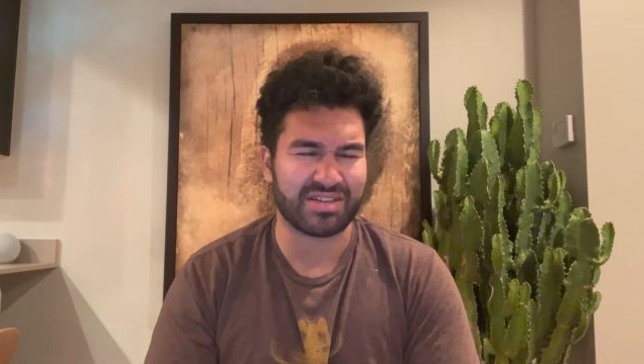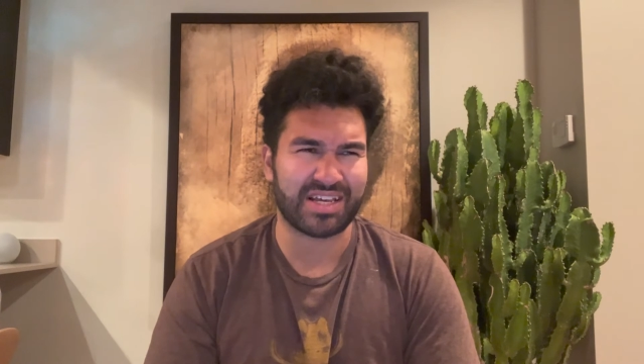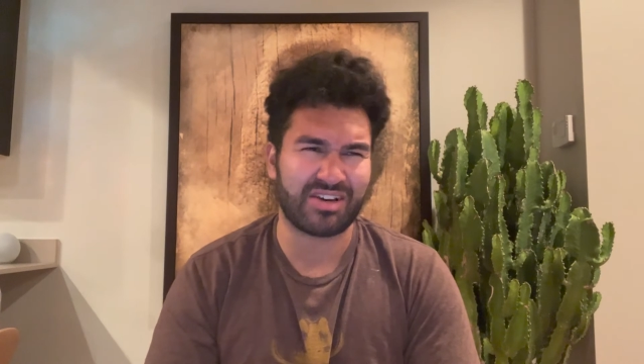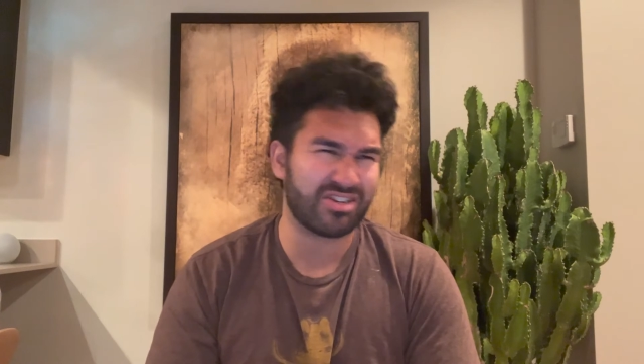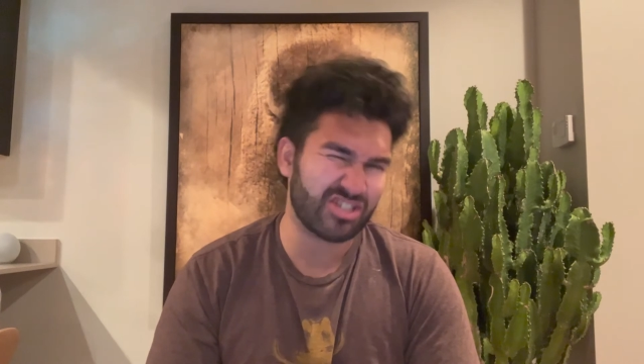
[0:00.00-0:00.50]
They
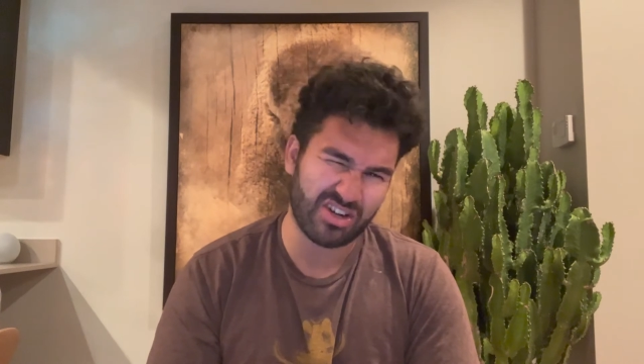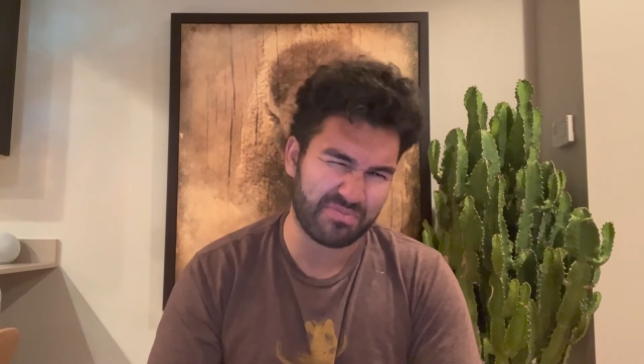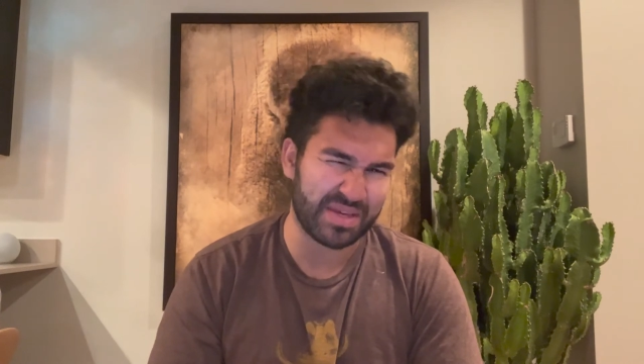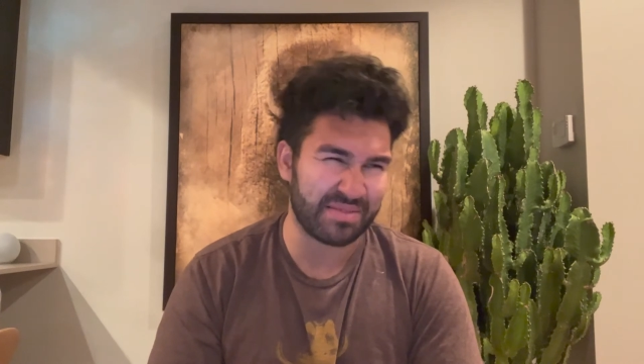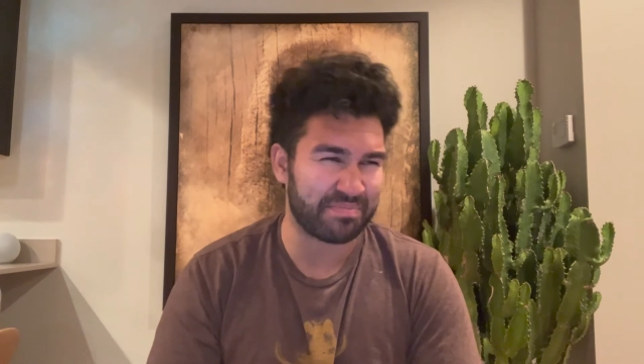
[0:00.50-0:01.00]
should have
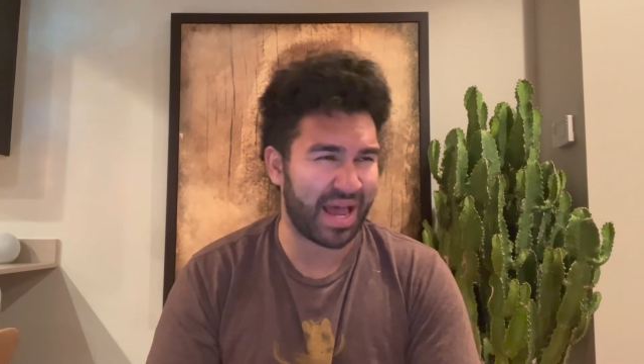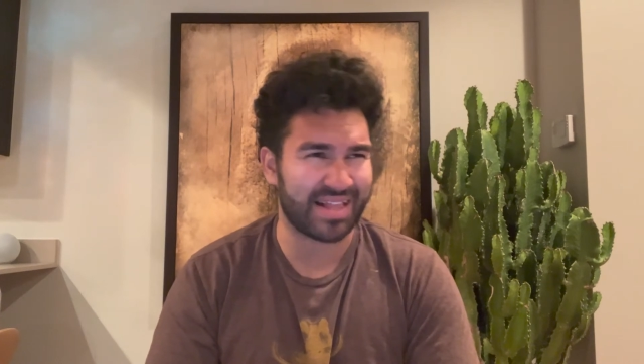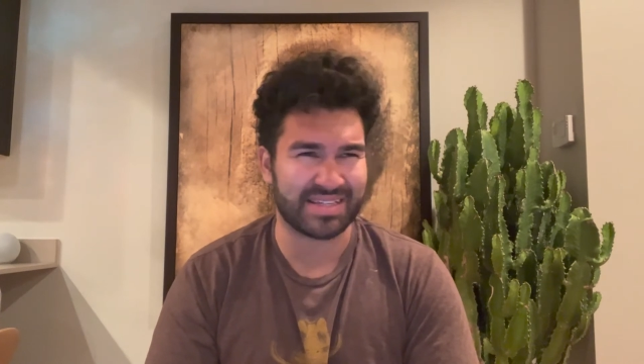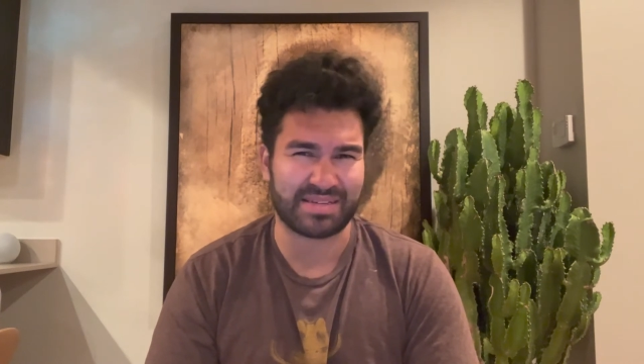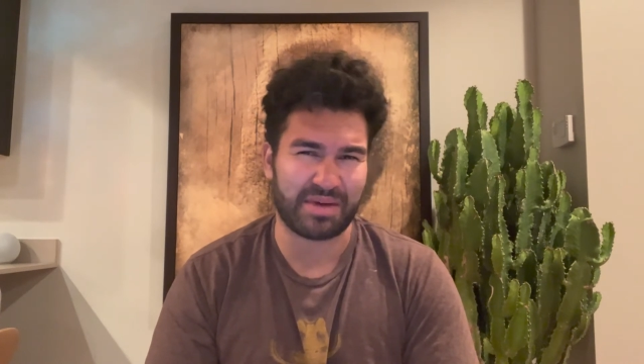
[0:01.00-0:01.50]
beaten
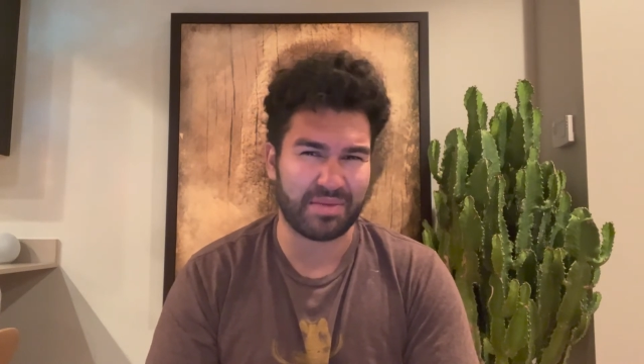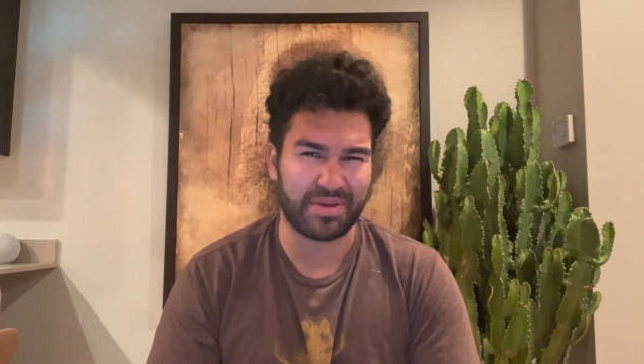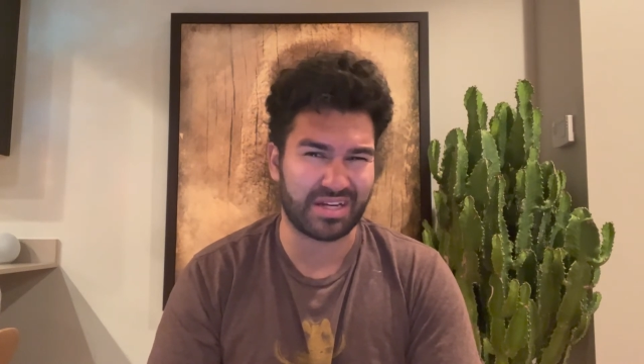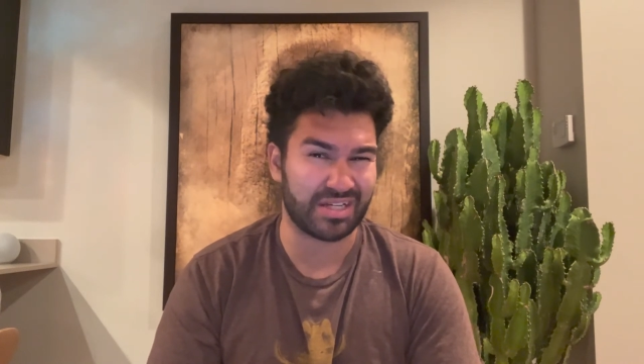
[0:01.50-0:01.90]
Palace, in my opinion,